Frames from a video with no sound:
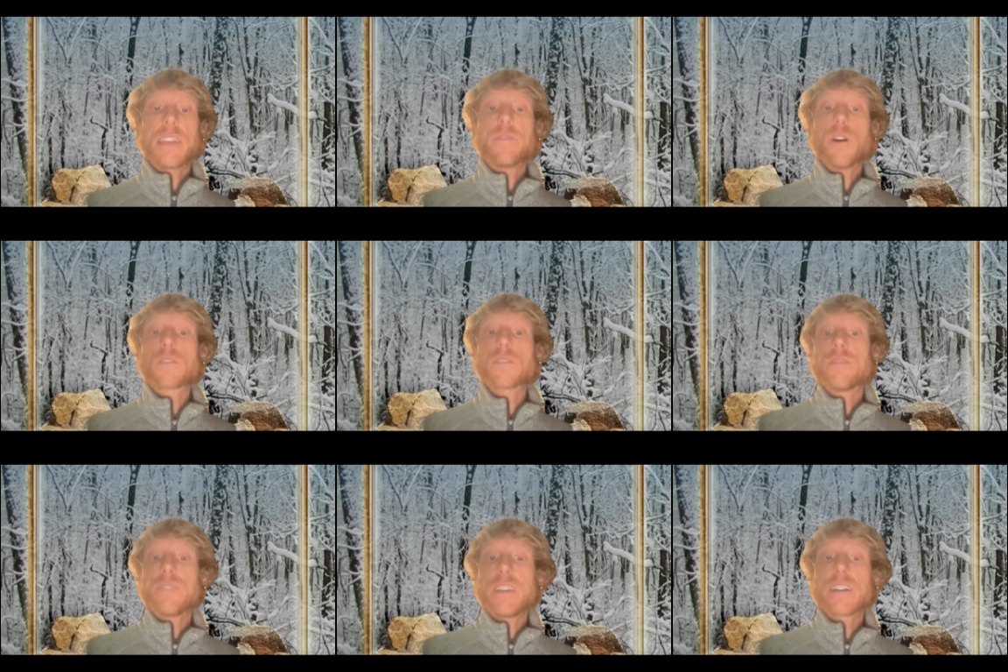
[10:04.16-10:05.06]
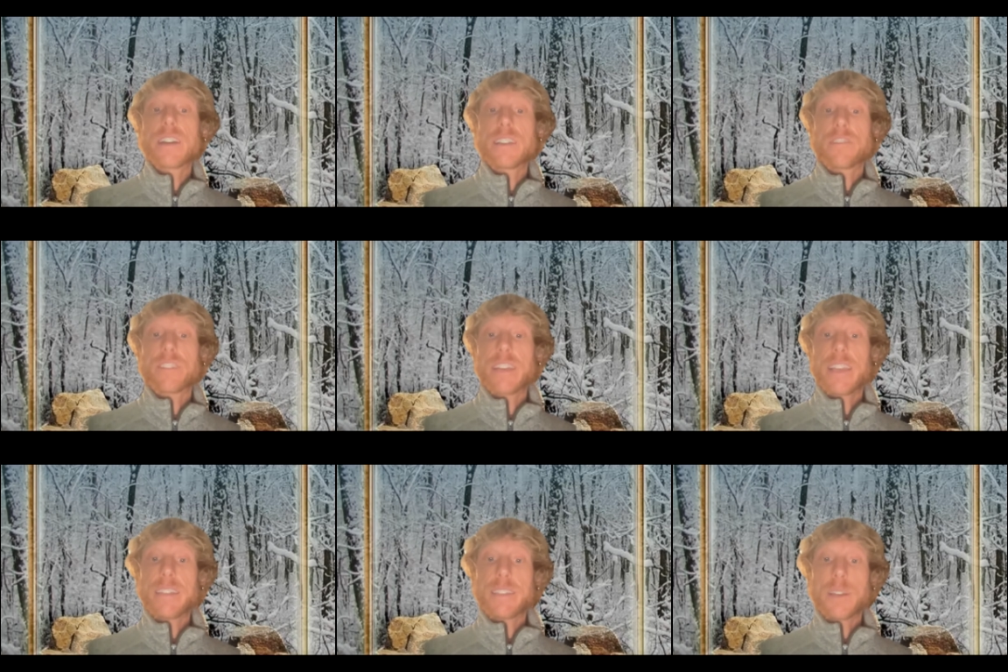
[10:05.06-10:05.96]
evoked fear in Greek
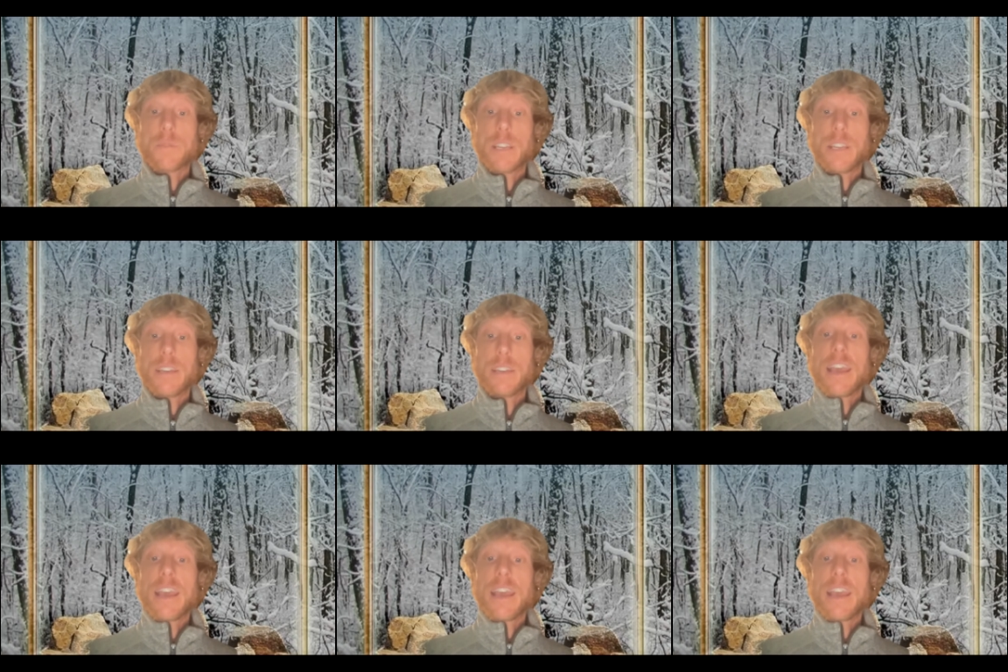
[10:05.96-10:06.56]
antiquity.